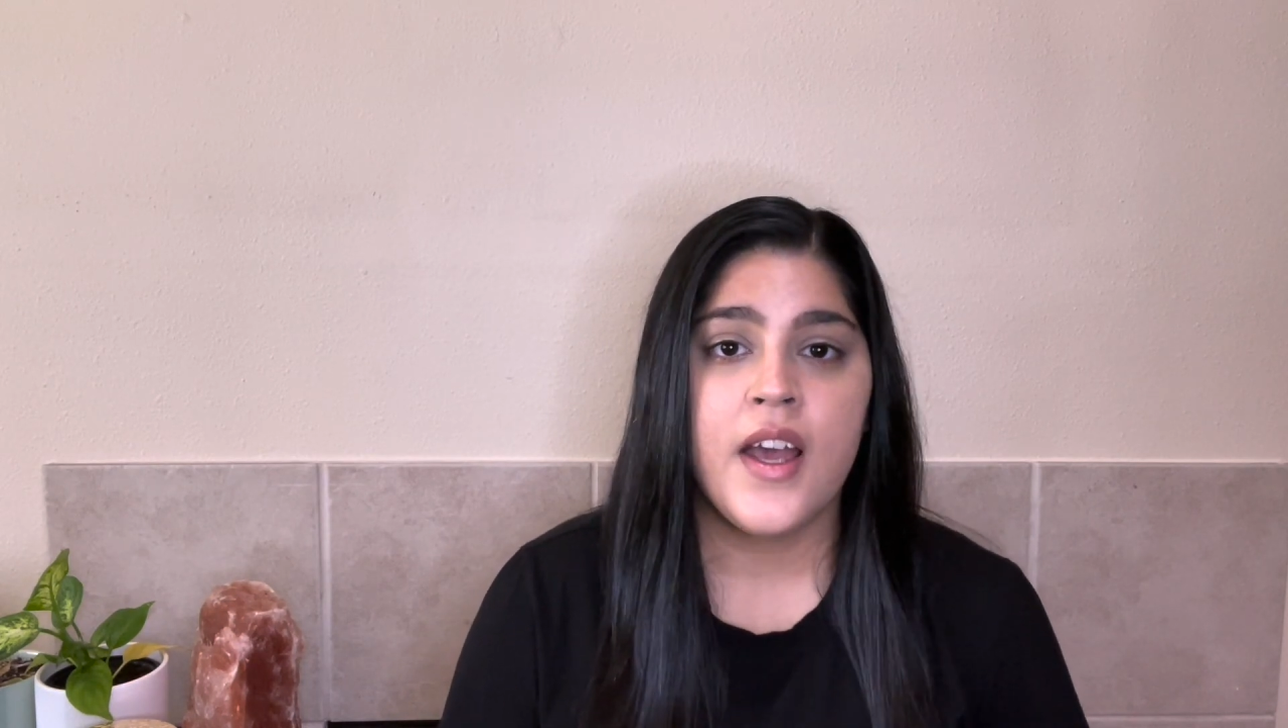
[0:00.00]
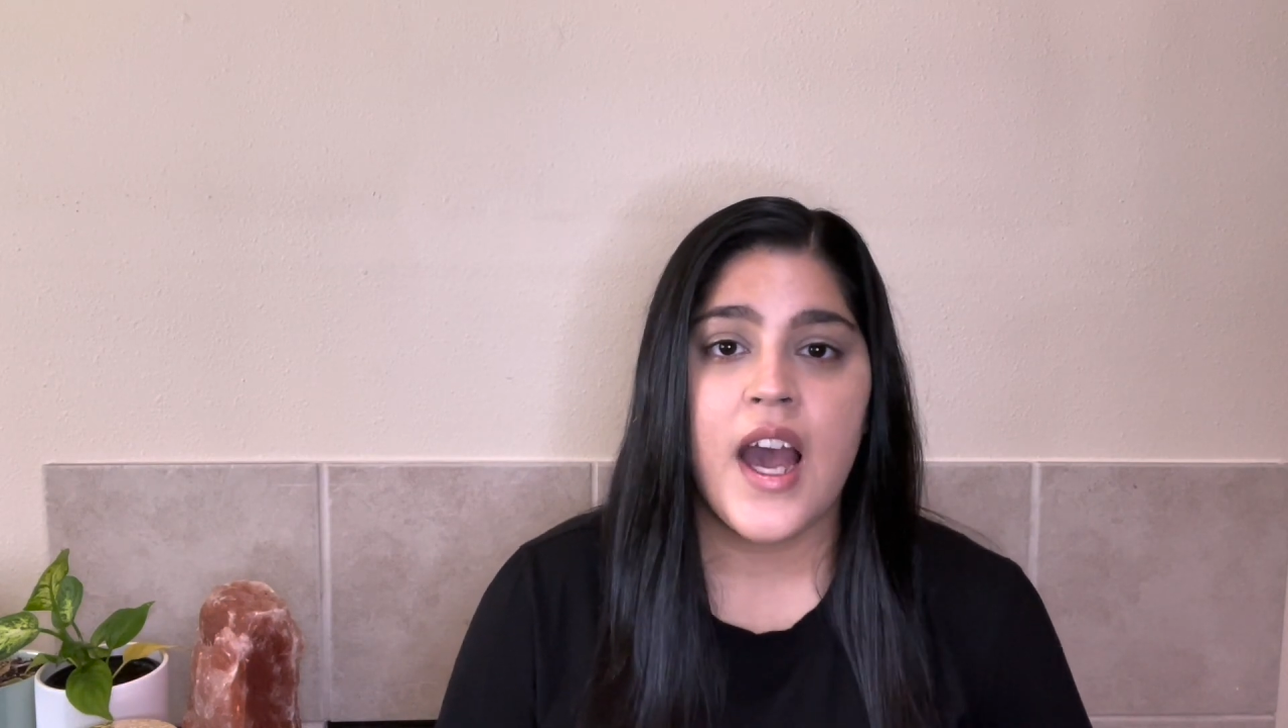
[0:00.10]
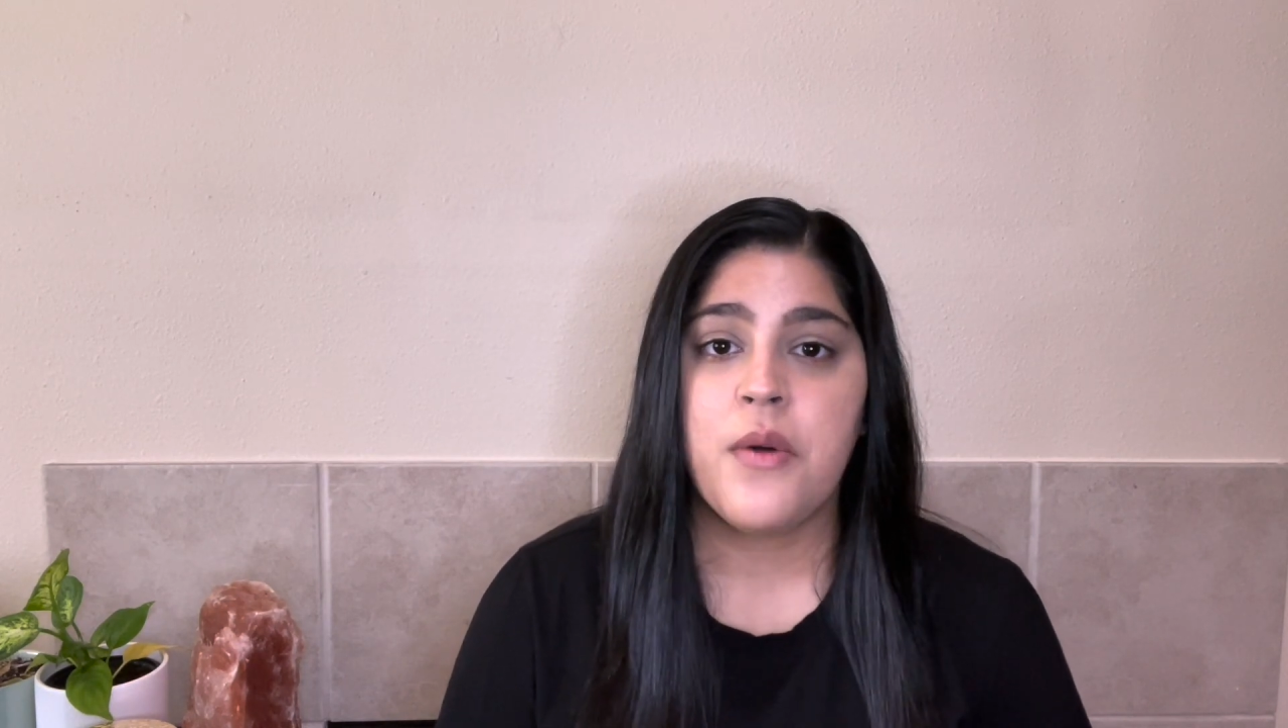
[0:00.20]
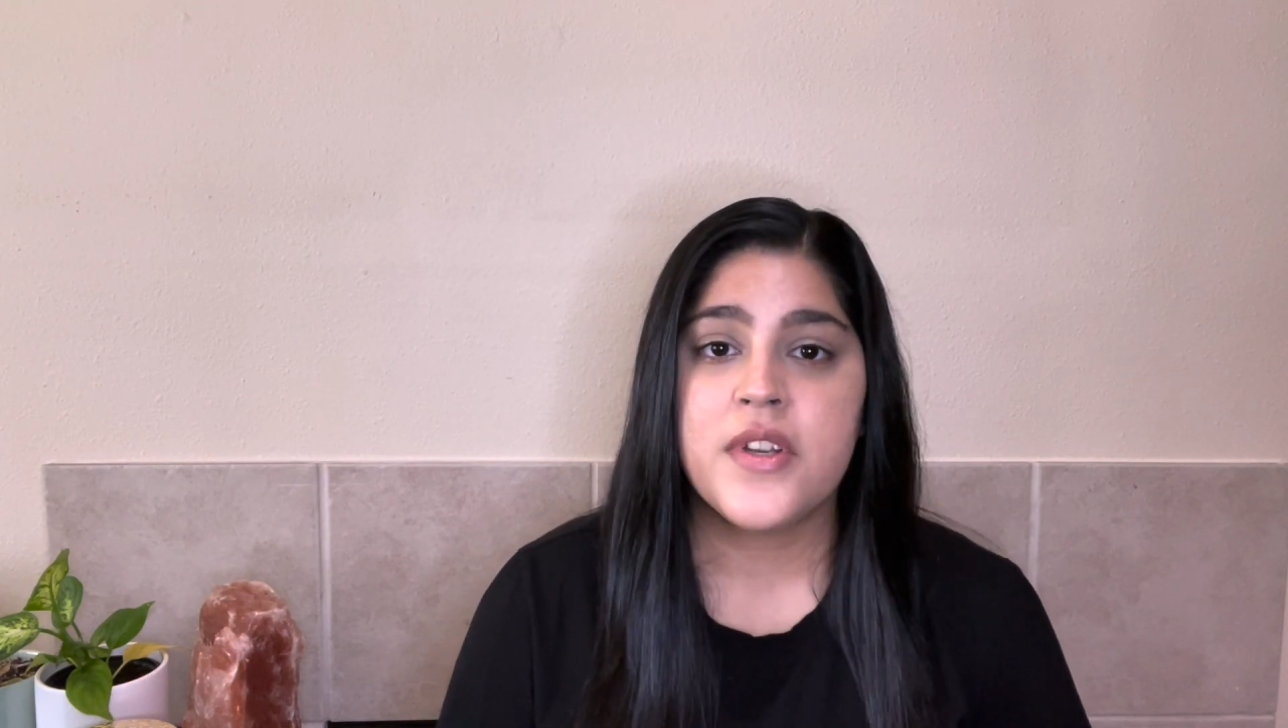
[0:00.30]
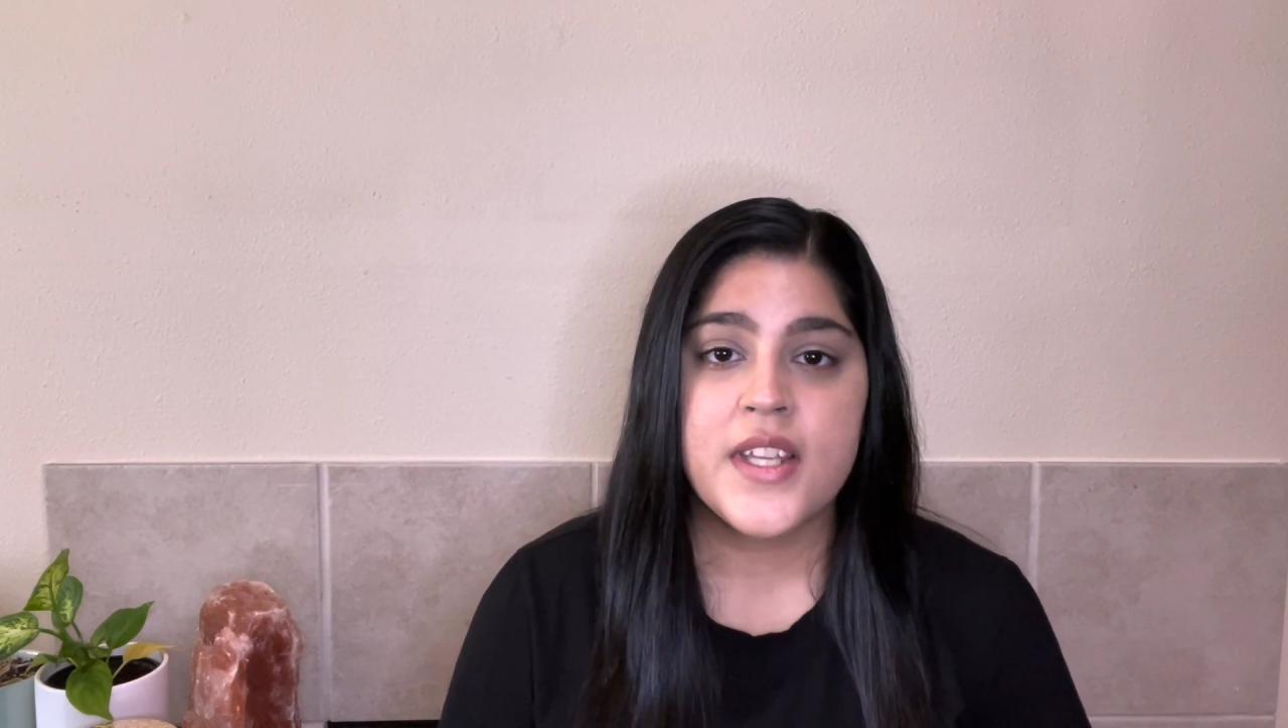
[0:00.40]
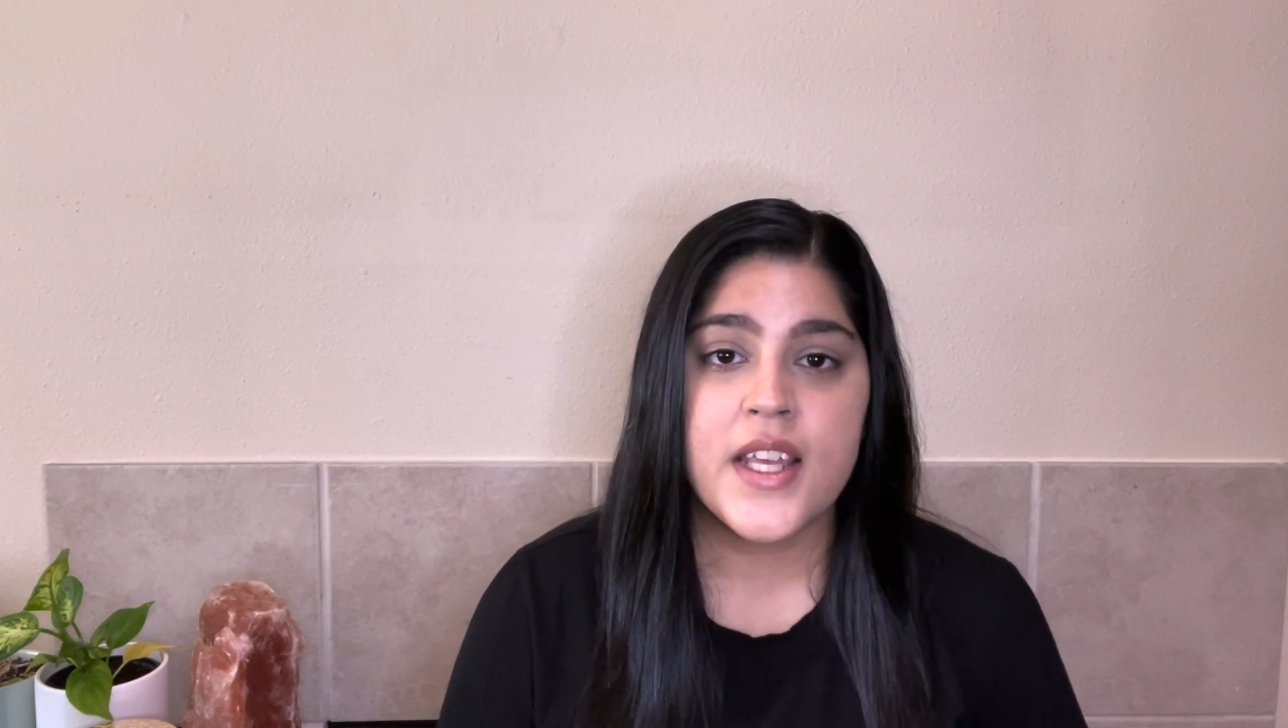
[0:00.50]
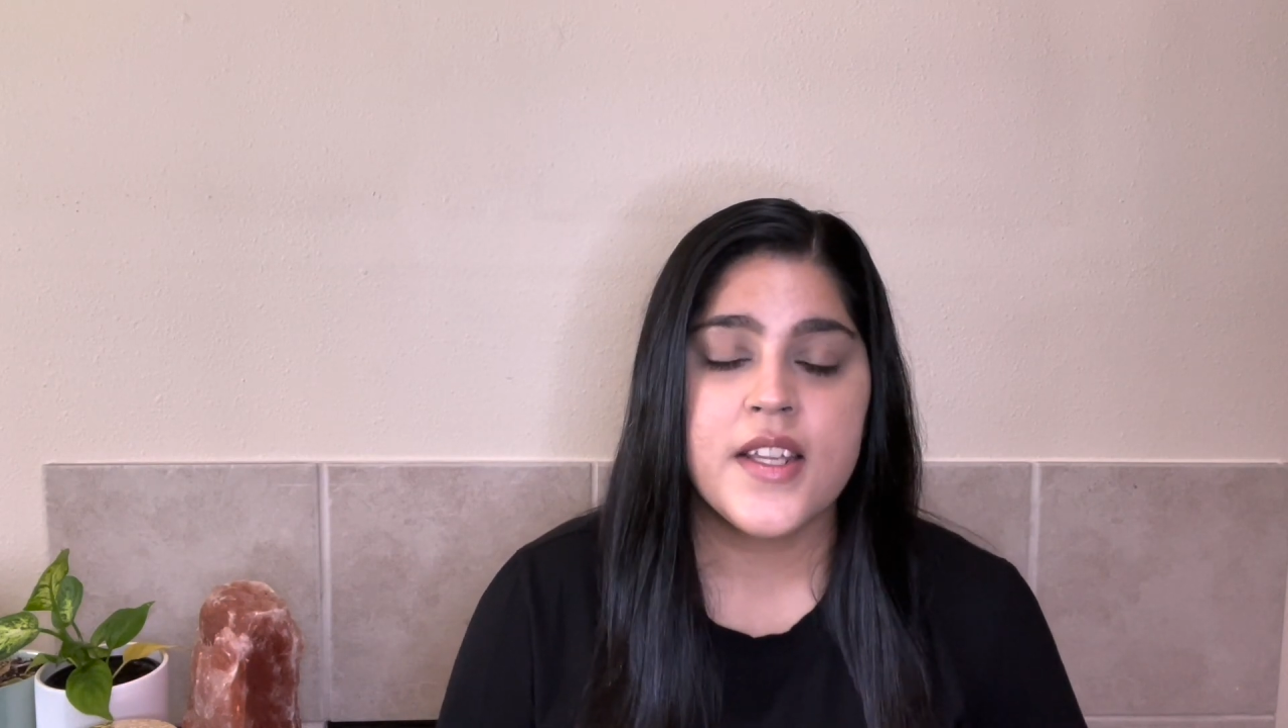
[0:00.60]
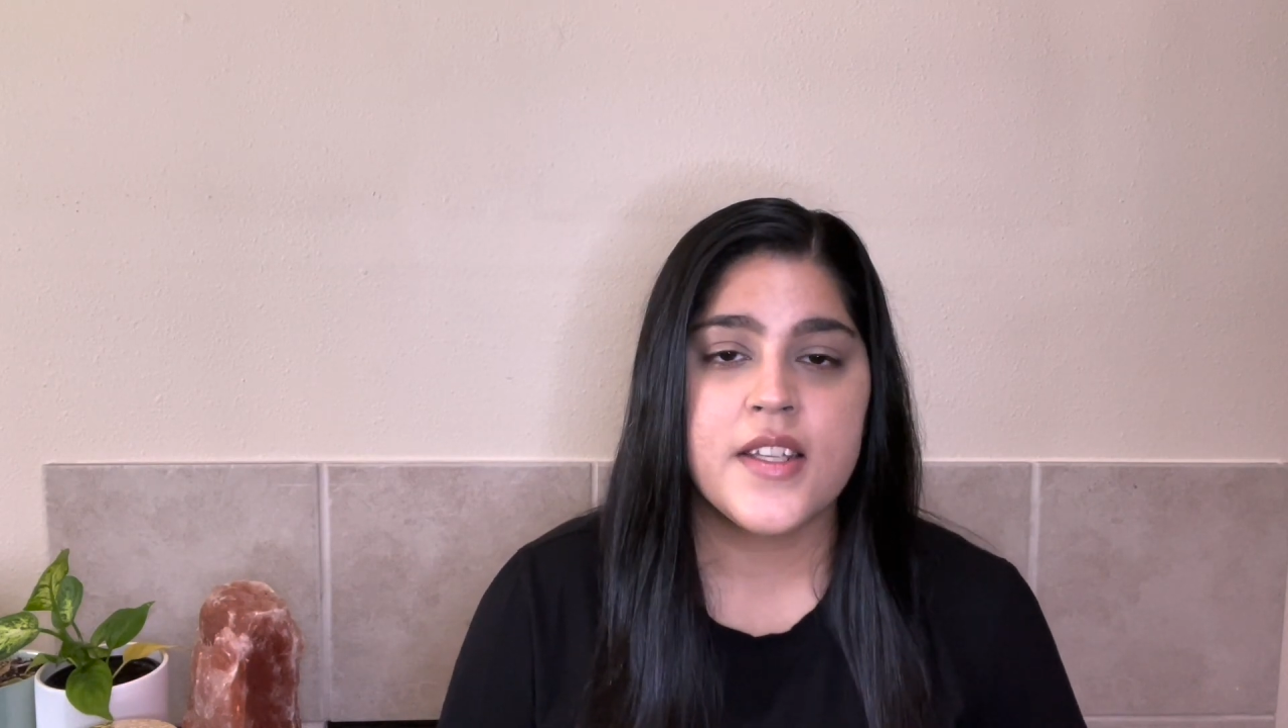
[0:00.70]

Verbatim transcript: I would take the